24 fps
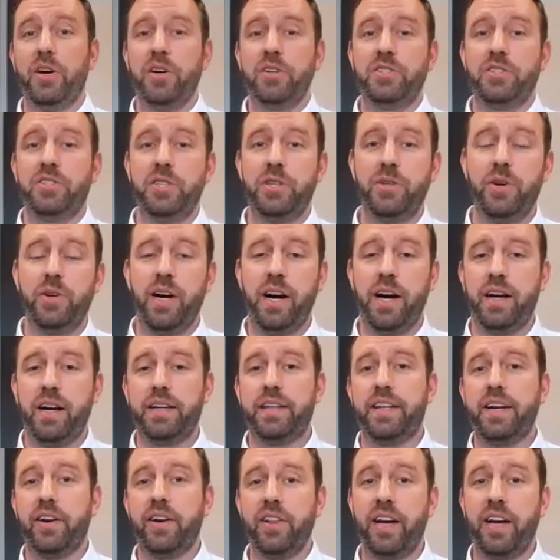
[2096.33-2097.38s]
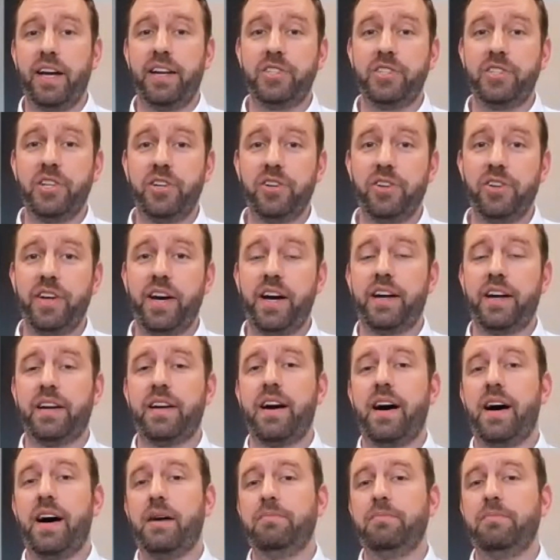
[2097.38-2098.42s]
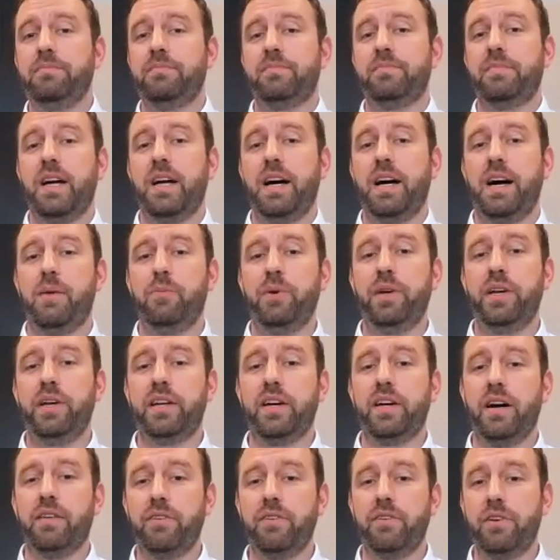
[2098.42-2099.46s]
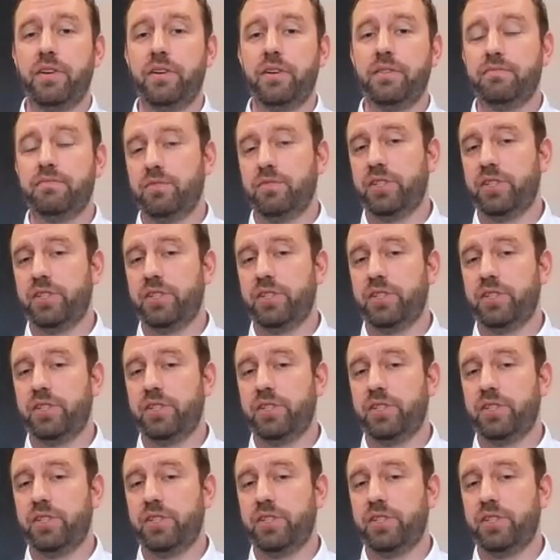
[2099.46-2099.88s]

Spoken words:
go to carolinajournal.com, we cover